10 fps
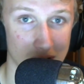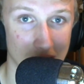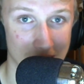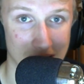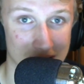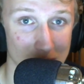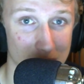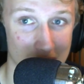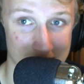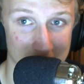And their two
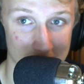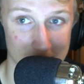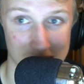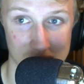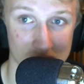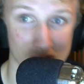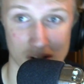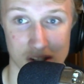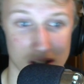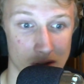players are going to miss, just like
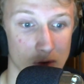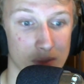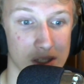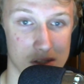Sunderland will miss